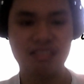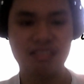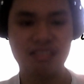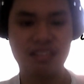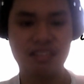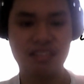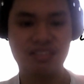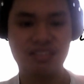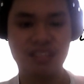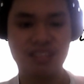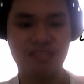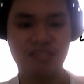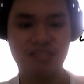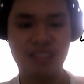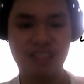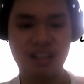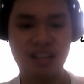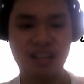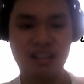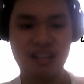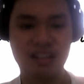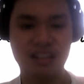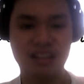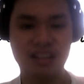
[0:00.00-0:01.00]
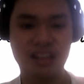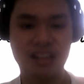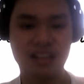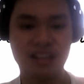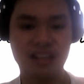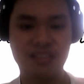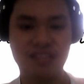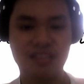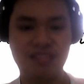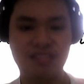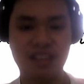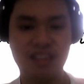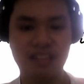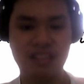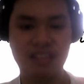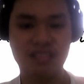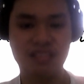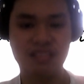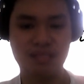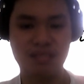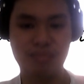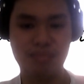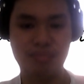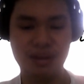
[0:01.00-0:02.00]
You have to configure the active router
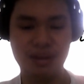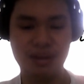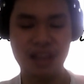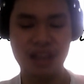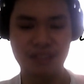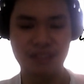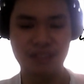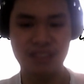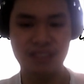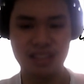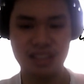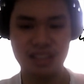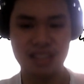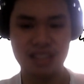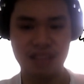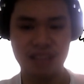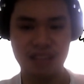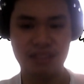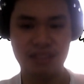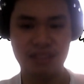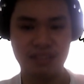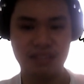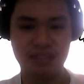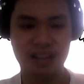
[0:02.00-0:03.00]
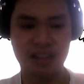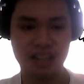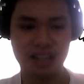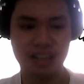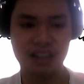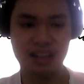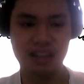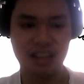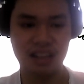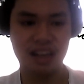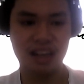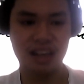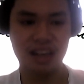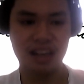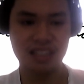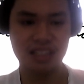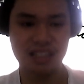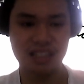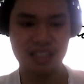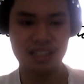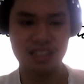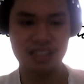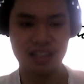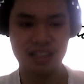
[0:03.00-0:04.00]
to preempt the standby router in
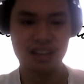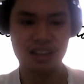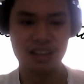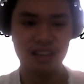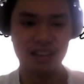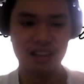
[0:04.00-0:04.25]
cases